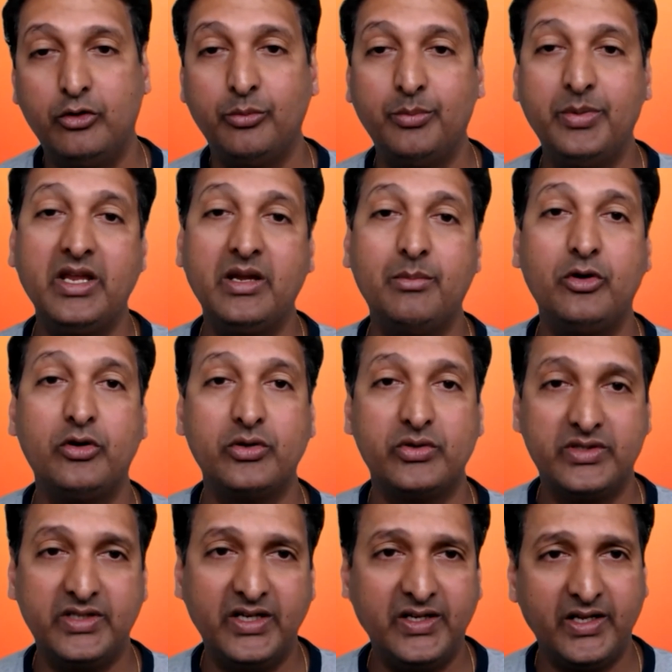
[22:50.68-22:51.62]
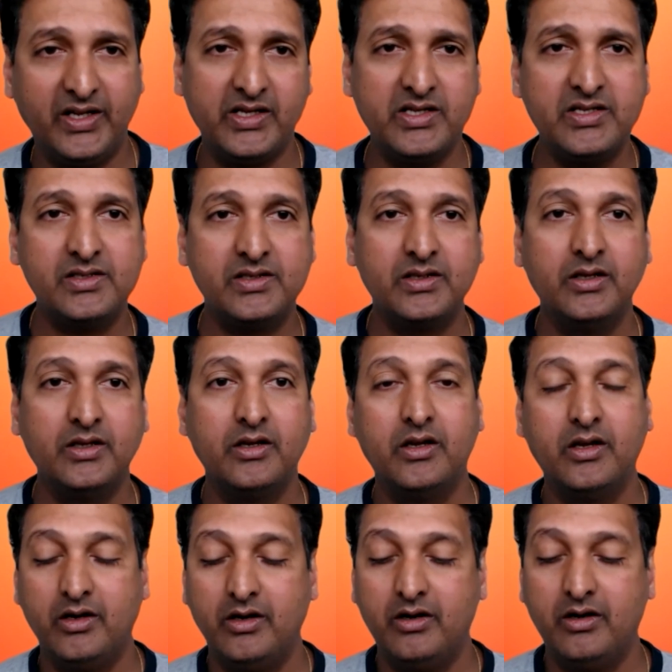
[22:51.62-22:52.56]
to be able to sit is,
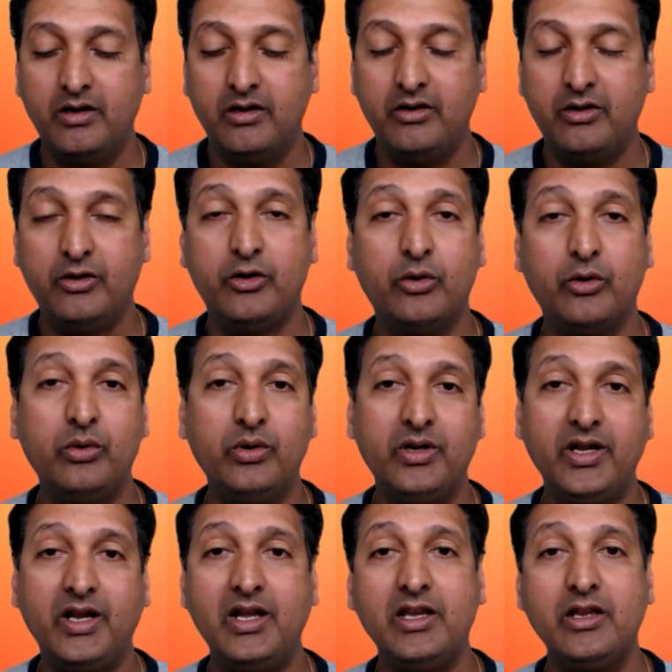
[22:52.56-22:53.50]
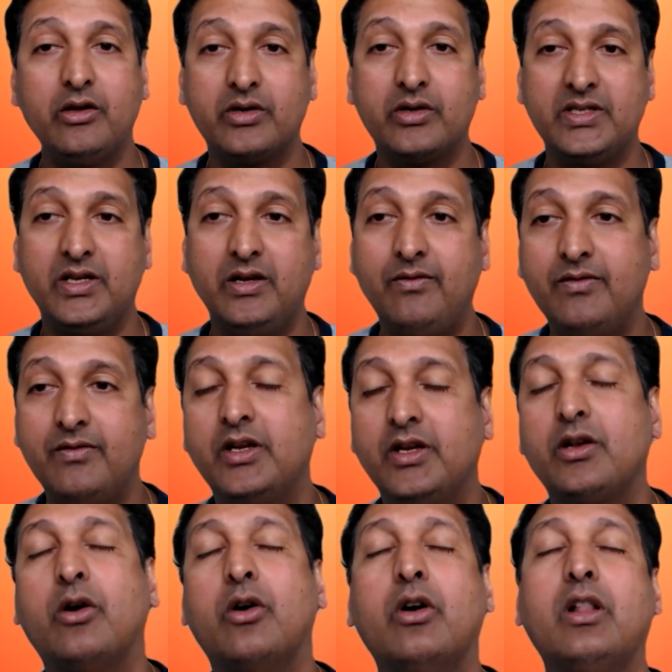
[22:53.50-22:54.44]
don't tell yourself
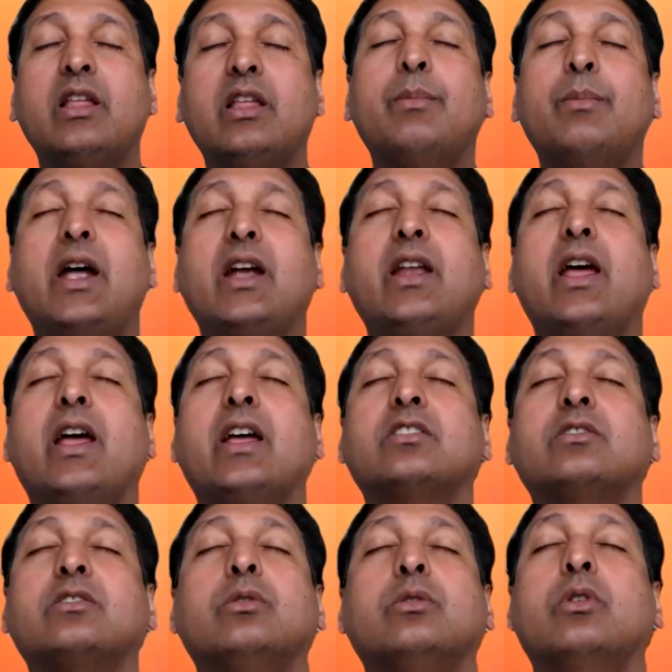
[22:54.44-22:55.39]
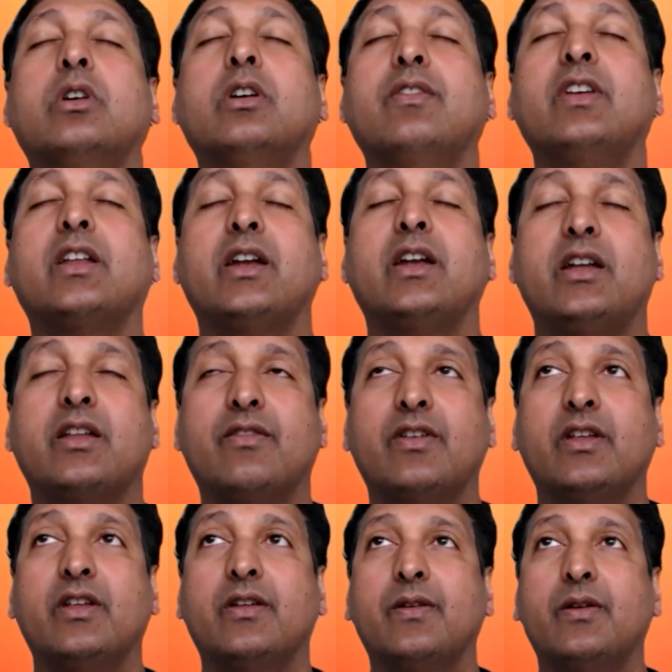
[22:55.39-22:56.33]
that all the bad has to go away right
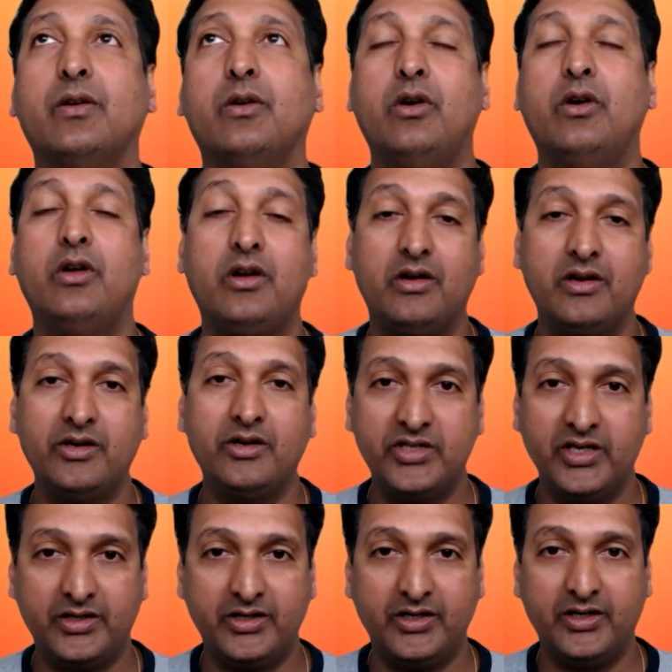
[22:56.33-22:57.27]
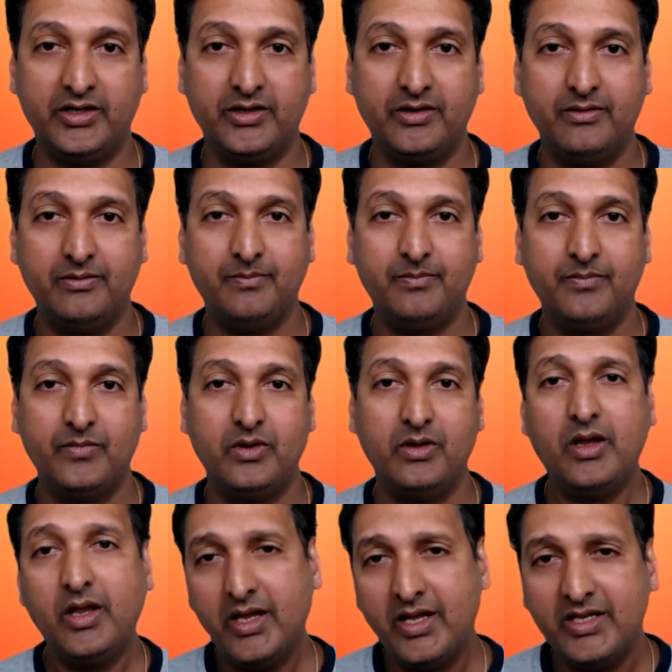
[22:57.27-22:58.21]
away or reject it.
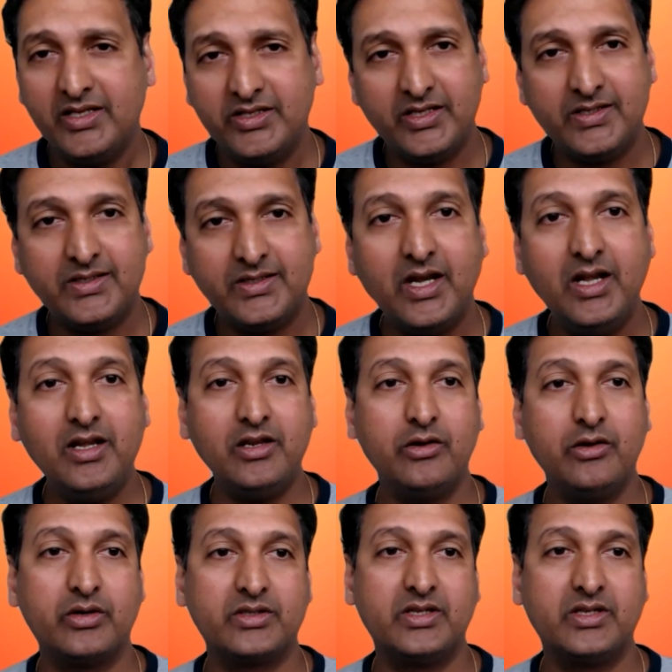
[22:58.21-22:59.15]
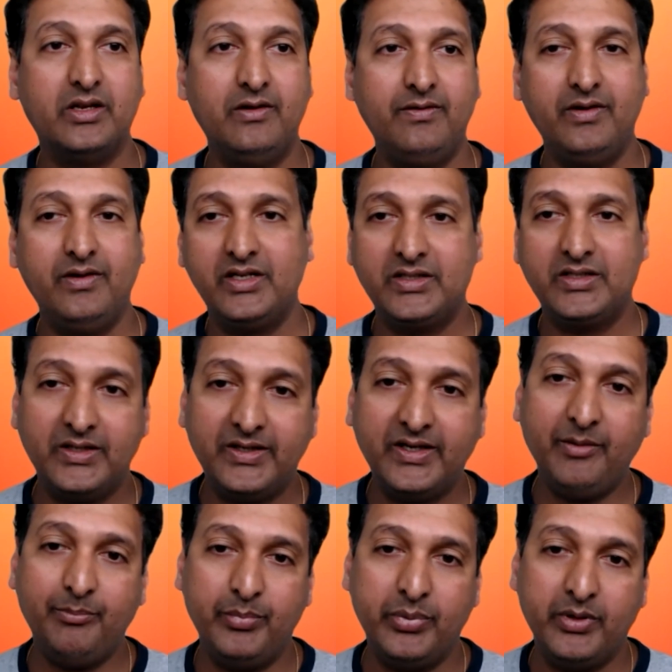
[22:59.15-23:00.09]
Just tell yourself, it's a
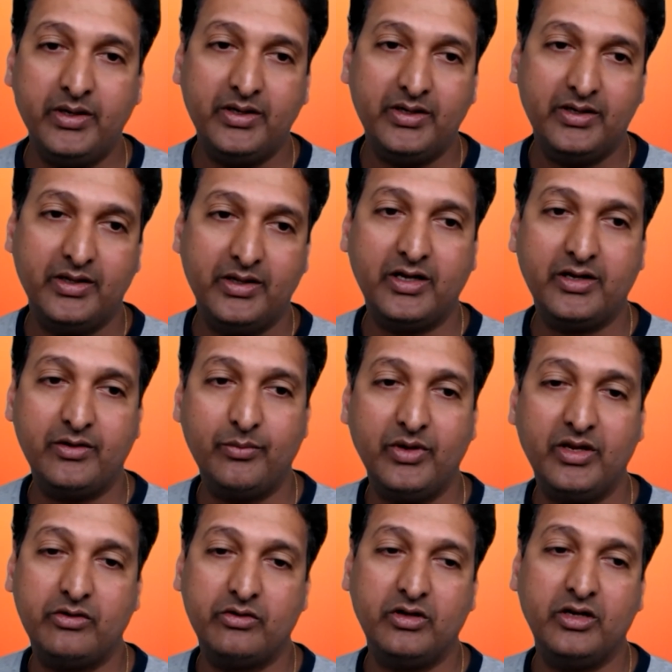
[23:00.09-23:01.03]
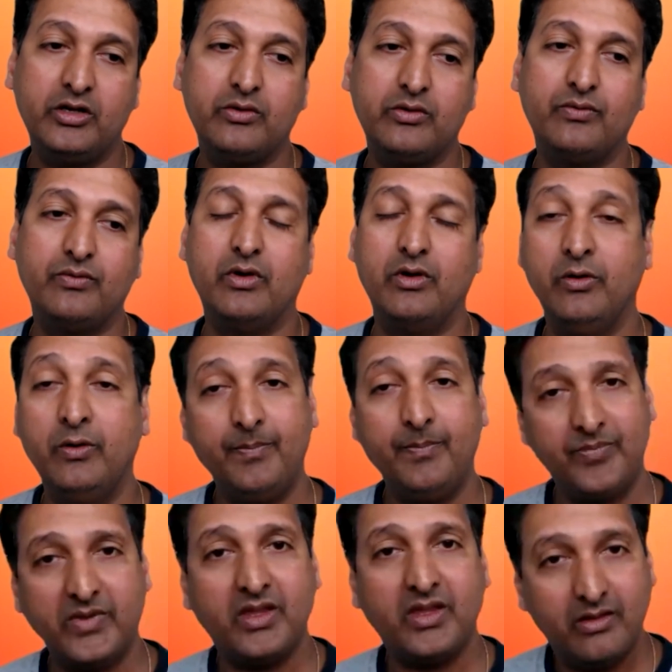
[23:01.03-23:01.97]
tip that we need to follow.